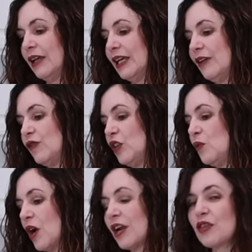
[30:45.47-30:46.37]
if you
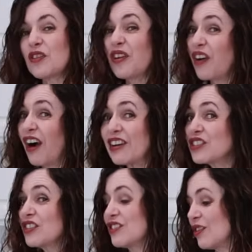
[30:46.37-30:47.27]
want to throw
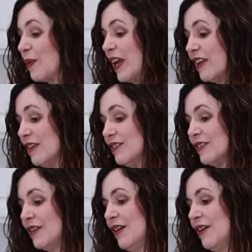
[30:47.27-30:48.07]
caution to the wind